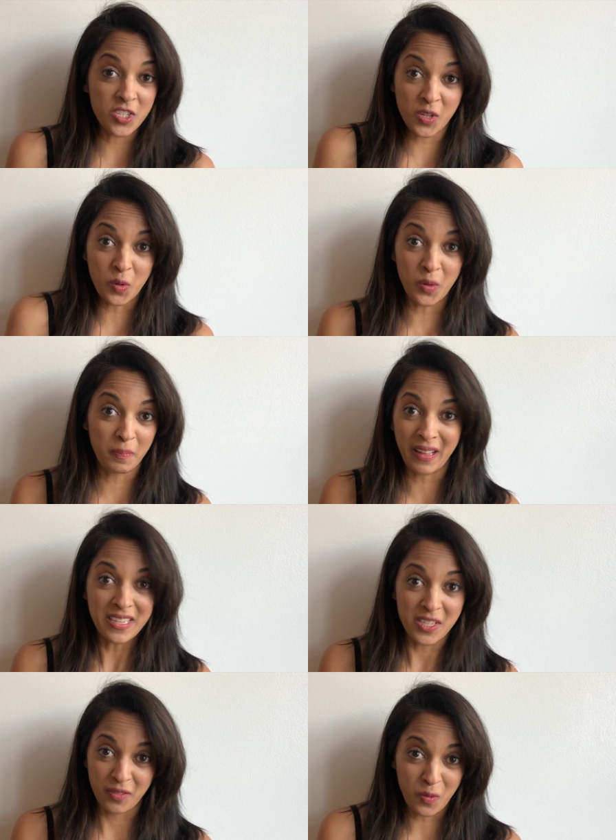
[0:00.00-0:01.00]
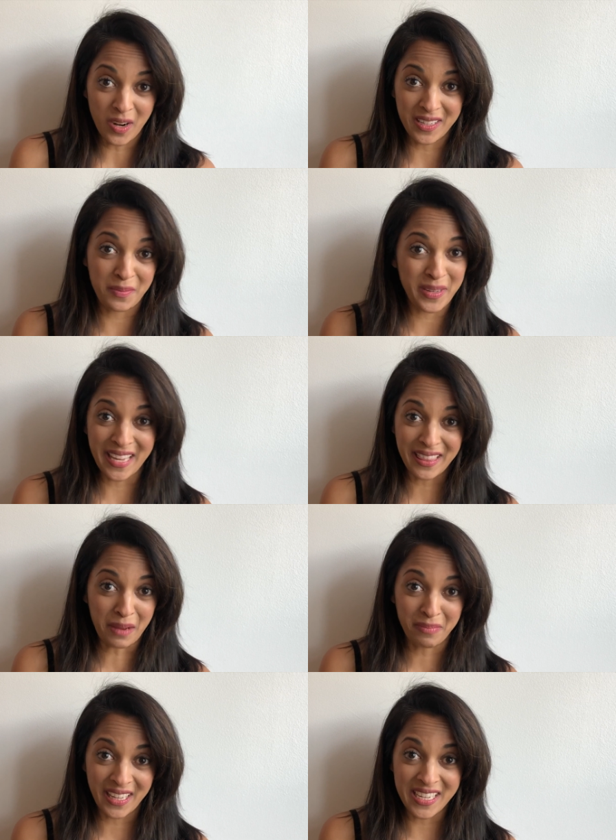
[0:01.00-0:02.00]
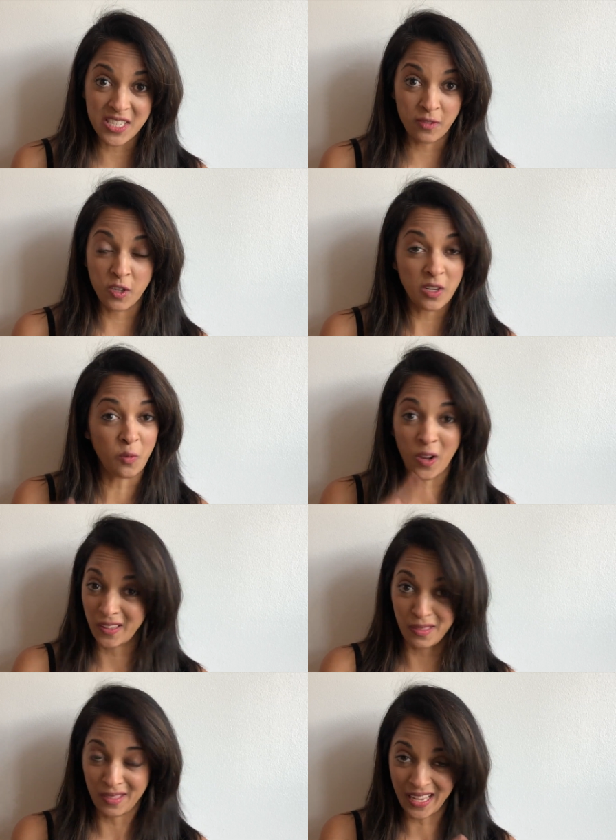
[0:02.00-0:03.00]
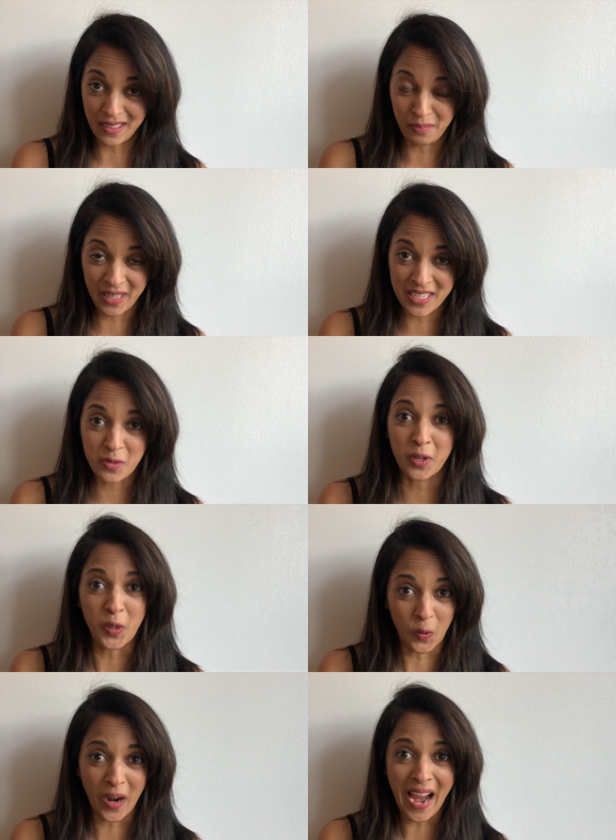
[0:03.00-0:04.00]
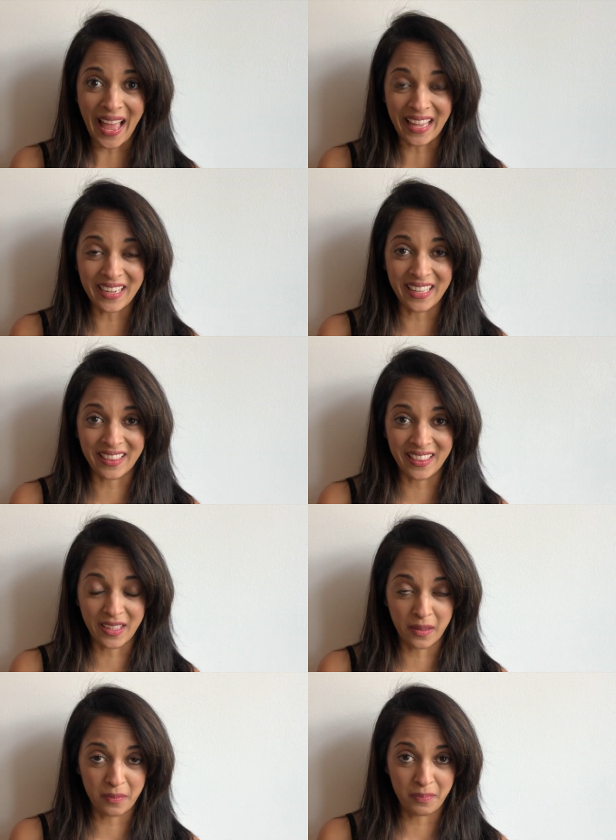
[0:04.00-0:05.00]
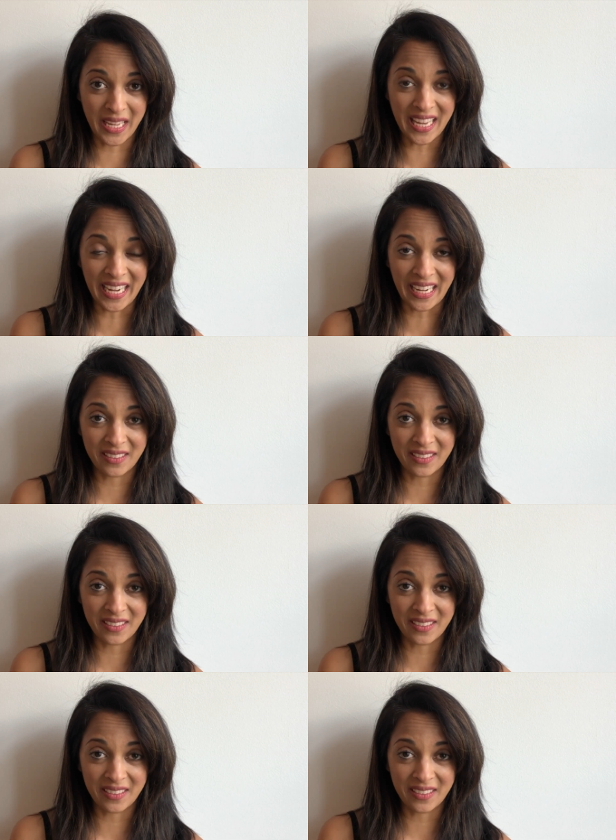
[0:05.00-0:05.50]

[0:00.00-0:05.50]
just go to a place if you wanted to be at that place if you didn't want like the place where you were at at the beginning.